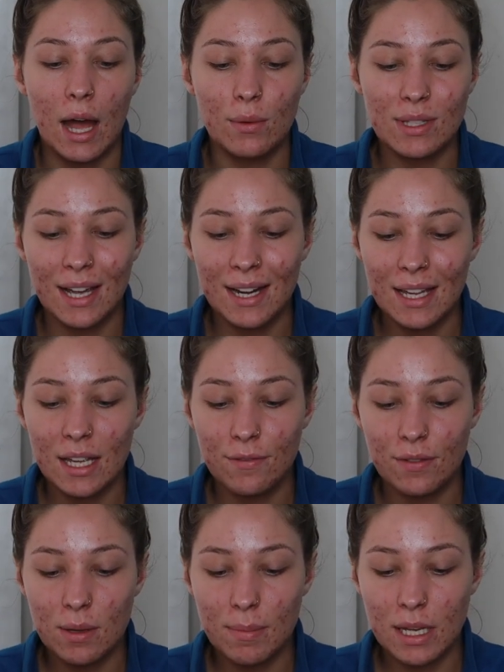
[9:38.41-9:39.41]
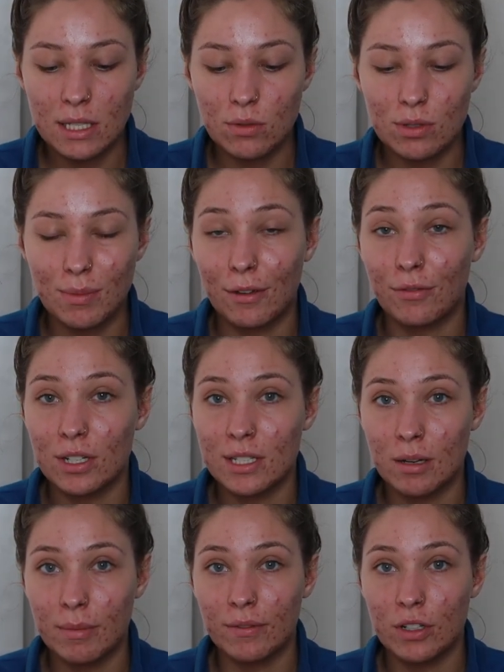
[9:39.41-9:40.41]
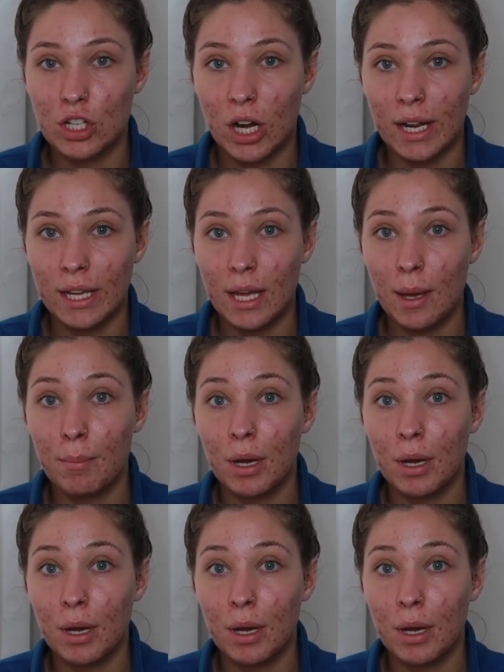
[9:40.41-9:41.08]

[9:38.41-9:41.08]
I was kind of iffy because it was my first time ever trying it,